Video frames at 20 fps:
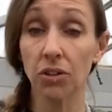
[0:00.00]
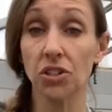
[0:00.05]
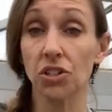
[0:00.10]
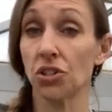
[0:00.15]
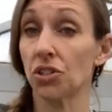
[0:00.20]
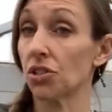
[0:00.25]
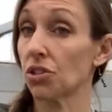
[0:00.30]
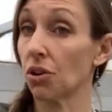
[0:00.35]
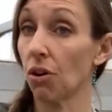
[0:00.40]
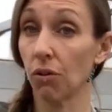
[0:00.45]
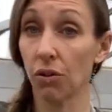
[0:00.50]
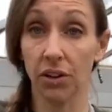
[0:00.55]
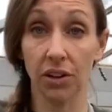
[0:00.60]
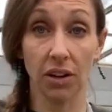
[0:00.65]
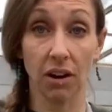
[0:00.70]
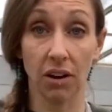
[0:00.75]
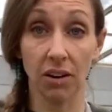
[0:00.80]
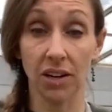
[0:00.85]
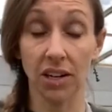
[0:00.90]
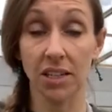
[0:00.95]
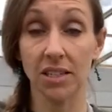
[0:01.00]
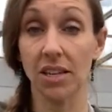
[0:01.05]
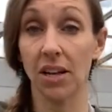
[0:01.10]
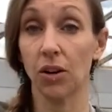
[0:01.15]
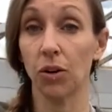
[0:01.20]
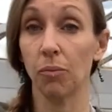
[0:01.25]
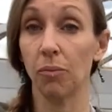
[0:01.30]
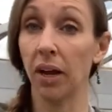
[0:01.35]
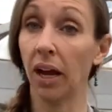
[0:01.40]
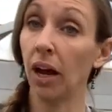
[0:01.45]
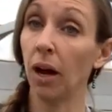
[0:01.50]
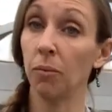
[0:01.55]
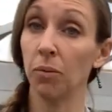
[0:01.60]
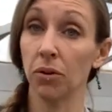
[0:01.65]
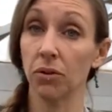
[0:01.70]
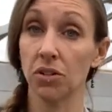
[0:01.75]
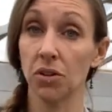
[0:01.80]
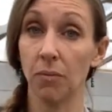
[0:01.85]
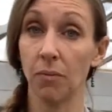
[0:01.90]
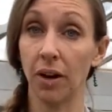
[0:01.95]
to just go to the garden center, pick up
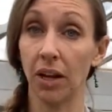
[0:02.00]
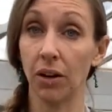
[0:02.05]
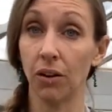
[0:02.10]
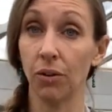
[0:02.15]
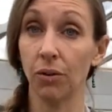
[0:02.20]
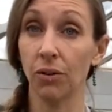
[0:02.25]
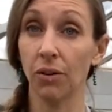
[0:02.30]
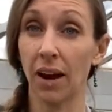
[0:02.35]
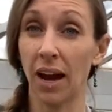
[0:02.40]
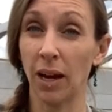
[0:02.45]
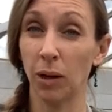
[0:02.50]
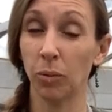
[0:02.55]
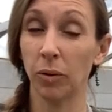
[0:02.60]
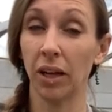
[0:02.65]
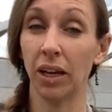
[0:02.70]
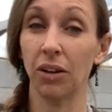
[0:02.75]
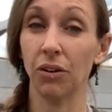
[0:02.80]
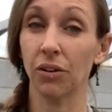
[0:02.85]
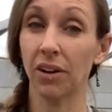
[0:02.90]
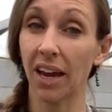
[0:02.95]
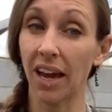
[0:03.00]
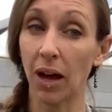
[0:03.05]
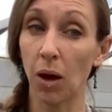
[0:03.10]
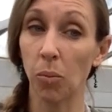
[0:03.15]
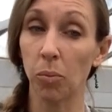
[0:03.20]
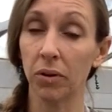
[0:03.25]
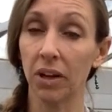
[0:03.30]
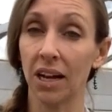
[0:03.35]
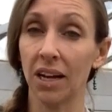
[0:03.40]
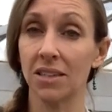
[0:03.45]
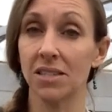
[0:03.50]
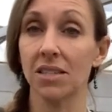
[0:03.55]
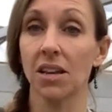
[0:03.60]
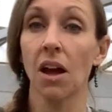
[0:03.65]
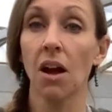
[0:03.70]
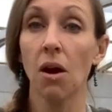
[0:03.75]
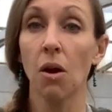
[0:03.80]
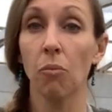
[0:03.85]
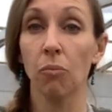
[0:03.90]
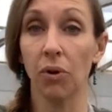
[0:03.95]
your tomato, your eggplant, your kale plants,
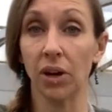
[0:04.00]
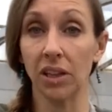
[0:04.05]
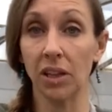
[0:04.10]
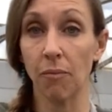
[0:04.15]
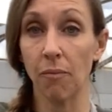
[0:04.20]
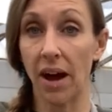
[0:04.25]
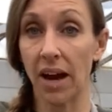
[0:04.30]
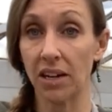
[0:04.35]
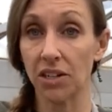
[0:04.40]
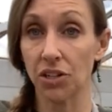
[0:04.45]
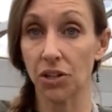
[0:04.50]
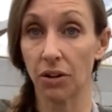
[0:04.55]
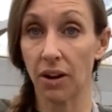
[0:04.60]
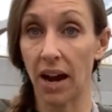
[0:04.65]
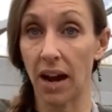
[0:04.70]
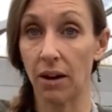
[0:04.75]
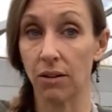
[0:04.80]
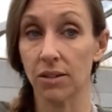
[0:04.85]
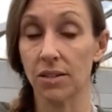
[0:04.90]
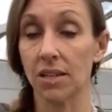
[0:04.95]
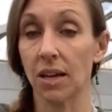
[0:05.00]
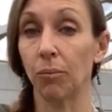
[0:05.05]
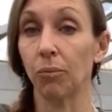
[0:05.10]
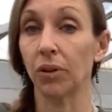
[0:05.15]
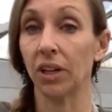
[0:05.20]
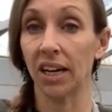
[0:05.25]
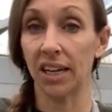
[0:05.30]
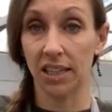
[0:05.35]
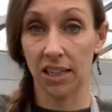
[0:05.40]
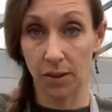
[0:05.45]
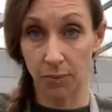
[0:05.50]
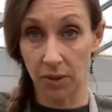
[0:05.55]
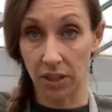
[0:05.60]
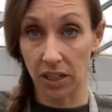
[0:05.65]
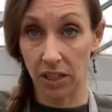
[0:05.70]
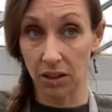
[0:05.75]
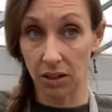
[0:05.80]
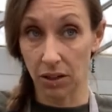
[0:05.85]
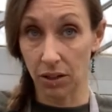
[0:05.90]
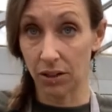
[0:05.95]
bring them back to your house and plant them in
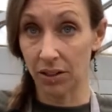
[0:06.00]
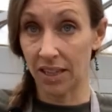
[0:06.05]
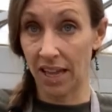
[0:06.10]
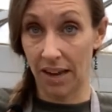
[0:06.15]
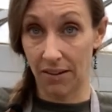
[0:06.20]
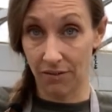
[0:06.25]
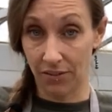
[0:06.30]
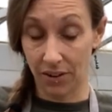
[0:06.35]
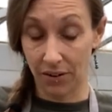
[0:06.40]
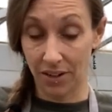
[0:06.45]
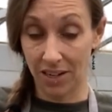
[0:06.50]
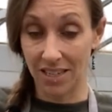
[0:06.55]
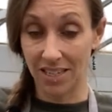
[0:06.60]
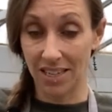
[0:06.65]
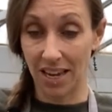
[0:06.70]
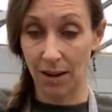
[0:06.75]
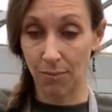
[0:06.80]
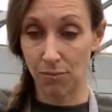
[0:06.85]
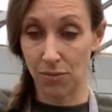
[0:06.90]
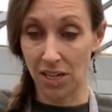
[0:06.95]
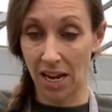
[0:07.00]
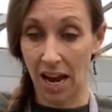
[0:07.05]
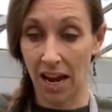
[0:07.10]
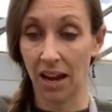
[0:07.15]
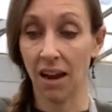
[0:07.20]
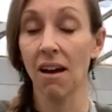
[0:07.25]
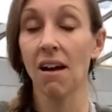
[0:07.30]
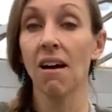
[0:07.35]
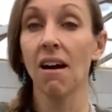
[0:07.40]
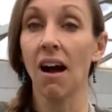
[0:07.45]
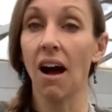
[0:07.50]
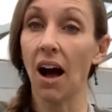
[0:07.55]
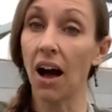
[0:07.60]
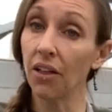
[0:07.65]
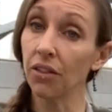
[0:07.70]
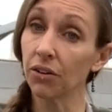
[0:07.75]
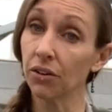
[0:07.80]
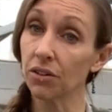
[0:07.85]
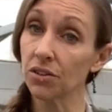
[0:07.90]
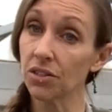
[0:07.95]
the yard that very same day.
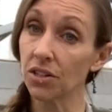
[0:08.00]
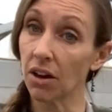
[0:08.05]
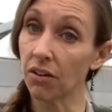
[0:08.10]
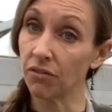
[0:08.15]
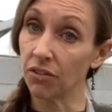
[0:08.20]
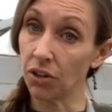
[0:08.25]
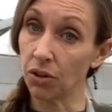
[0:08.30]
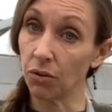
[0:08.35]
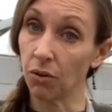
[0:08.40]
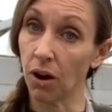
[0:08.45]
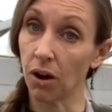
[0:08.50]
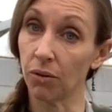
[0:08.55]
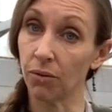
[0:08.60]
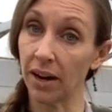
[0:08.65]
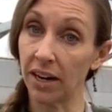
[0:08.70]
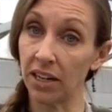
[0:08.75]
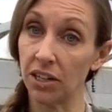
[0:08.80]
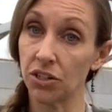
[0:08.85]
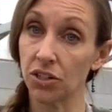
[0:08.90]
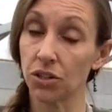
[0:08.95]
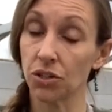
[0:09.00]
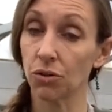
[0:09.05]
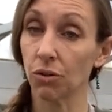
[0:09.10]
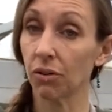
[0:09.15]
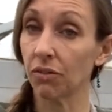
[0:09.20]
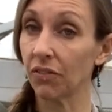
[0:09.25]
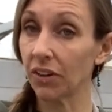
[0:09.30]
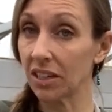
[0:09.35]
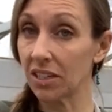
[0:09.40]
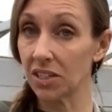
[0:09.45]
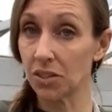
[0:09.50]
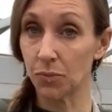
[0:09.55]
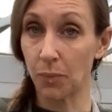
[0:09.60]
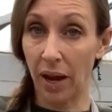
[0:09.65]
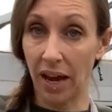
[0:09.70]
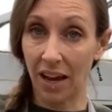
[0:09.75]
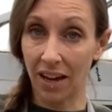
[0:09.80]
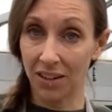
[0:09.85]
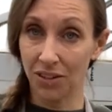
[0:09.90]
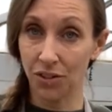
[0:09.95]
Others of you are ready to sort of
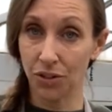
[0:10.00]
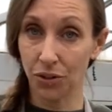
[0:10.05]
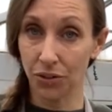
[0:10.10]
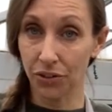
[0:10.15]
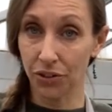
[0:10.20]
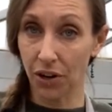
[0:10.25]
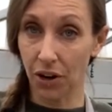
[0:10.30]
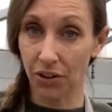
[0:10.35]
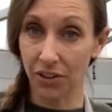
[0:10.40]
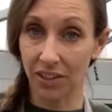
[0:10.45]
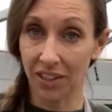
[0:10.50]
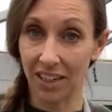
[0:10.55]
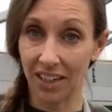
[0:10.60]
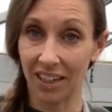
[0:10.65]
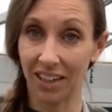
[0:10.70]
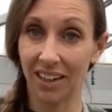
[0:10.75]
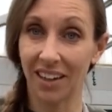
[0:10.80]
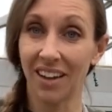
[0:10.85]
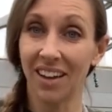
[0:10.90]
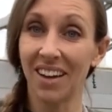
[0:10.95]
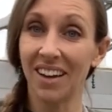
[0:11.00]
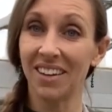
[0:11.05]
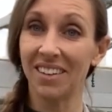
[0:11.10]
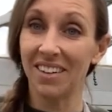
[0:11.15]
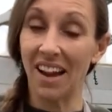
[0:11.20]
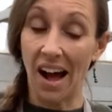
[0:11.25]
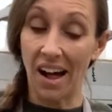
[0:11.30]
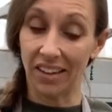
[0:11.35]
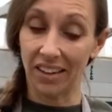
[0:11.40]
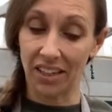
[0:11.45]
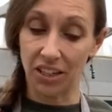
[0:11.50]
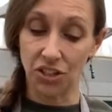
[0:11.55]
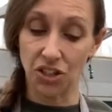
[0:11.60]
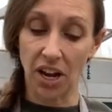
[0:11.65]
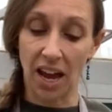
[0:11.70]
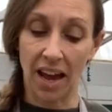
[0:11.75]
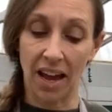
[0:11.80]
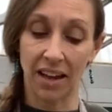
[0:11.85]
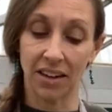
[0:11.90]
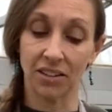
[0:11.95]
expand your gardening knowledge
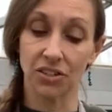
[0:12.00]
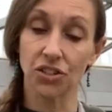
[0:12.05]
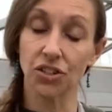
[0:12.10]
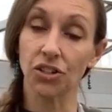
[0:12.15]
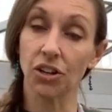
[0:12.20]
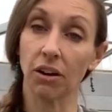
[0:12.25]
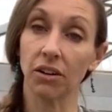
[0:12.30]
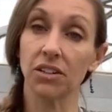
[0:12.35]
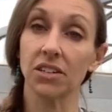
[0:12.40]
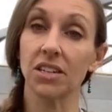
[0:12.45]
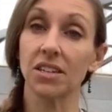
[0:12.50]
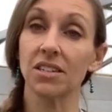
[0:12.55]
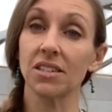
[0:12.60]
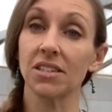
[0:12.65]
and start